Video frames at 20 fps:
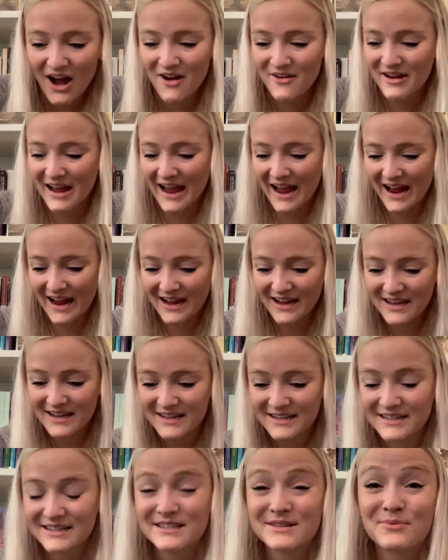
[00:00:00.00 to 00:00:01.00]
Okay,
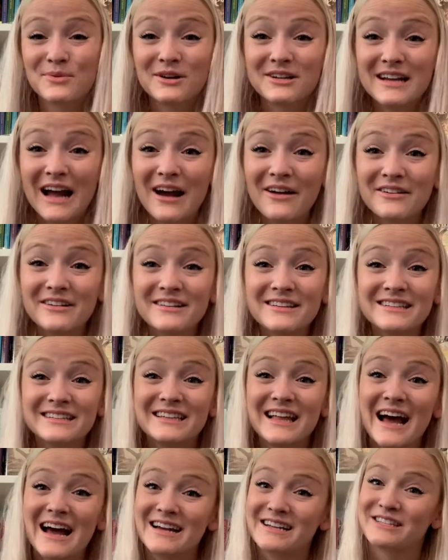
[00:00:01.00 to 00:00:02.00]
so we're down to the
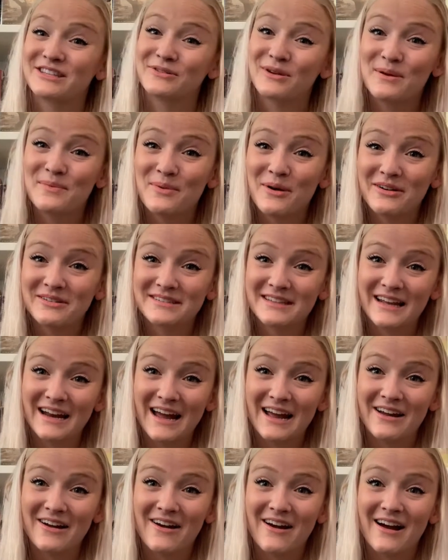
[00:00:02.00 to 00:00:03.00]
last three books that
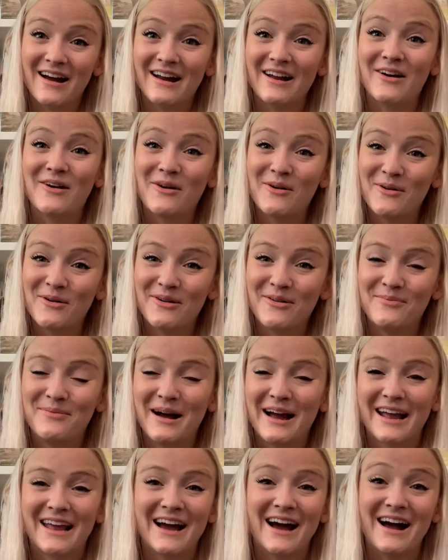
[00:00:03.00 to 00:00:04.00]
I got. Oh
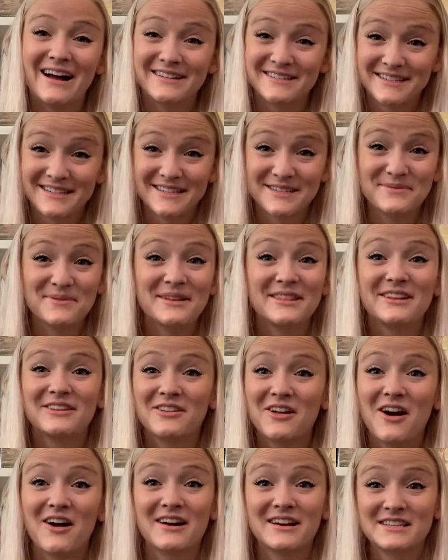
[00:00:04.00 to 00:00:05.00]
my gosh, this has been the
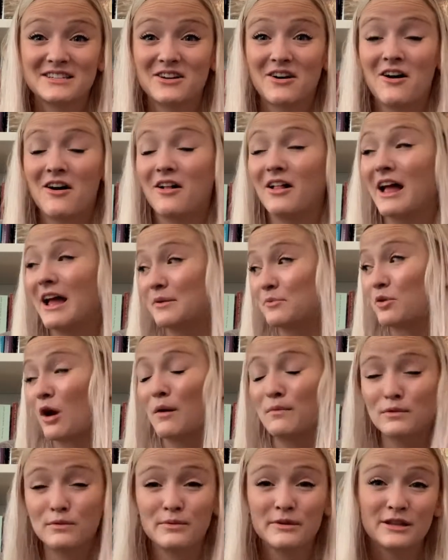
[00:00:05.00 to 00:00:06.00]
longest haul and
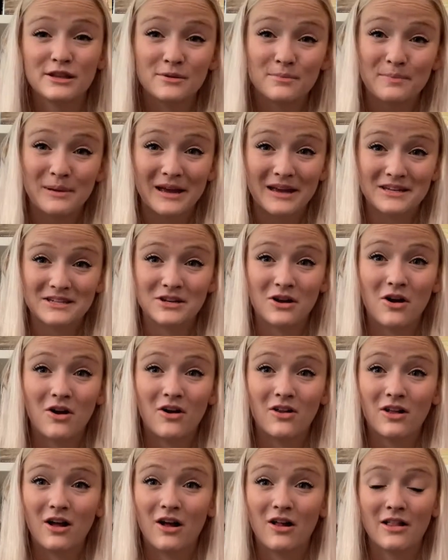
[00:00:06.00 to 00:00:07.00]
probably the biggest
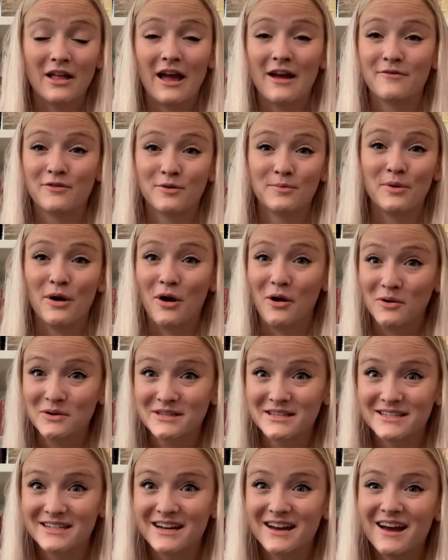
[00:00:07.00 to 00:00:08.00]
haul I'll ever
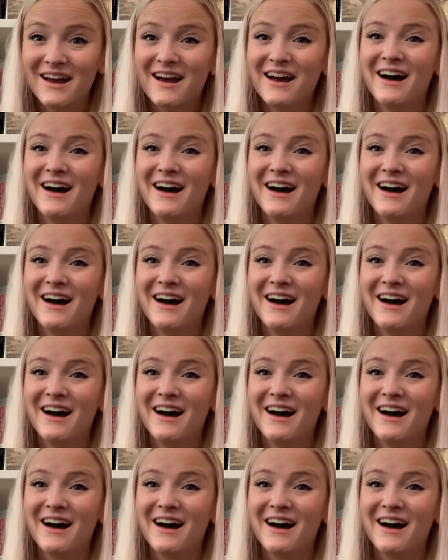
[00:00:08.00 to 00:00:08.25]
post.